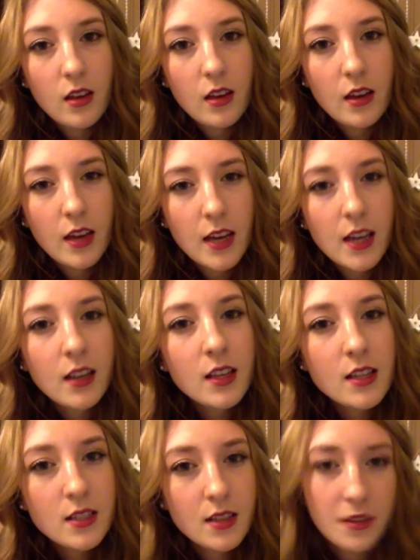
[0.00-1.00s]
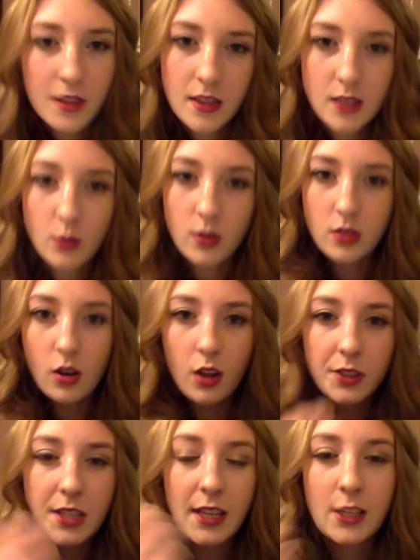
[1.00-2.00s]
A-List. I think that's what it's called.
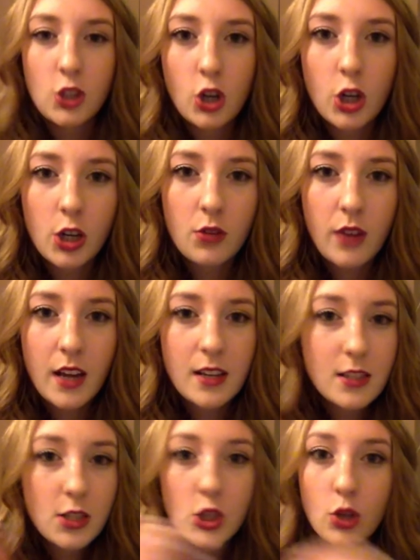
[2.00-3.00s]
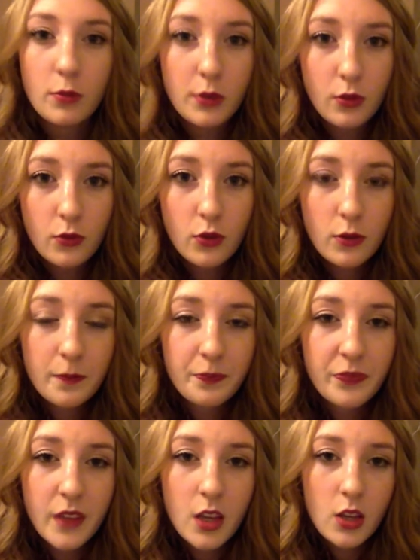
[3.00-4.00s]
It's like a dark red, and it's so beautiful.
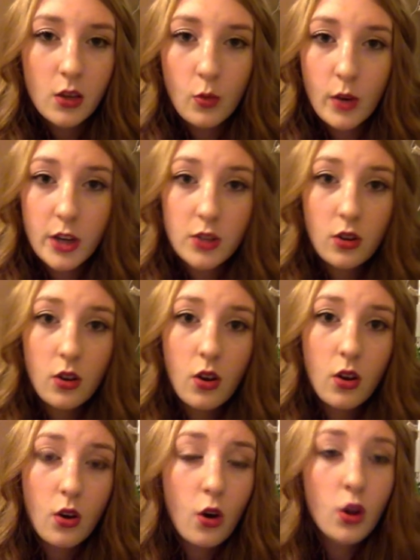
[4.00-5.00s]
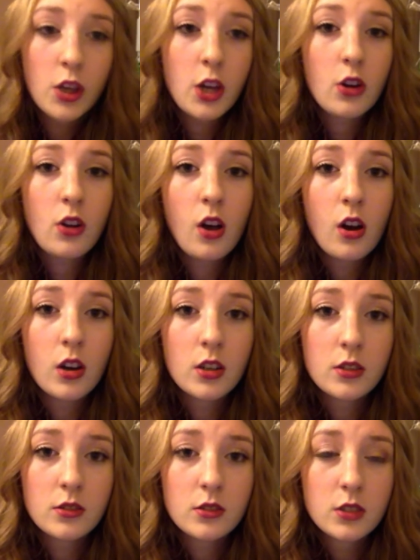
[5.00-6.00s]
You can wear it all year long.
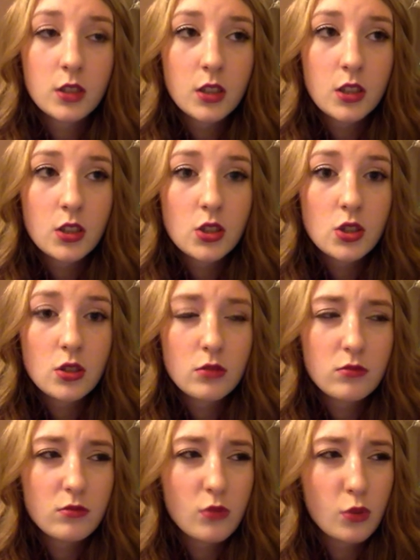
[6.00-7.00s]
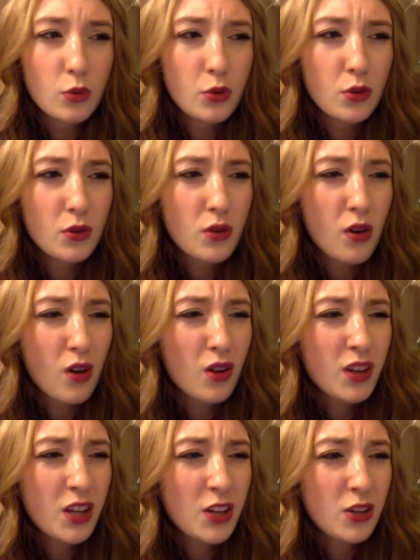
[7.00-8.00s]
All
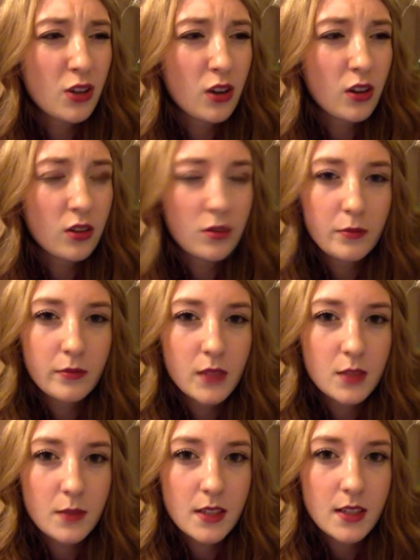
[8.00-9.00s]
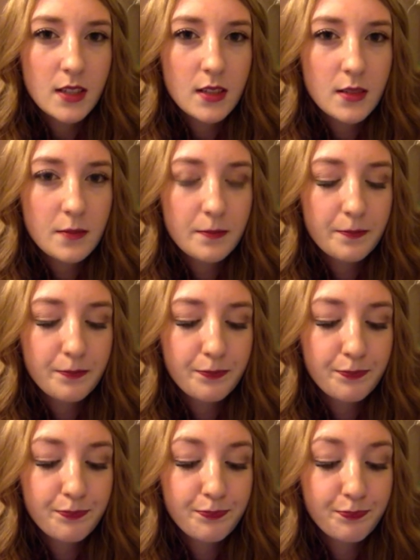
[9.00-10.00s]
year long. Does that make sense?
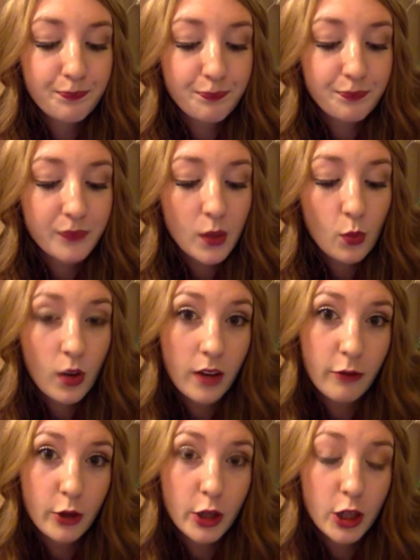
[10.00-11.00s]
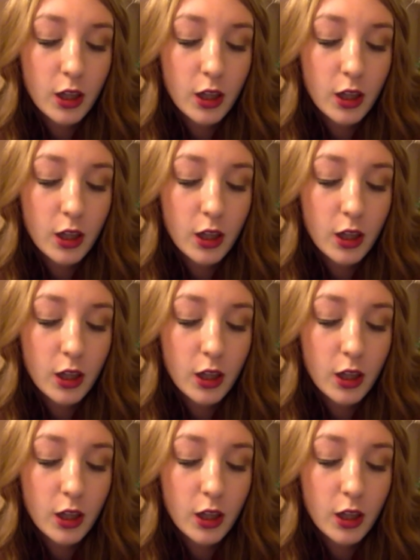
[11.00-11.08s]
Whatever.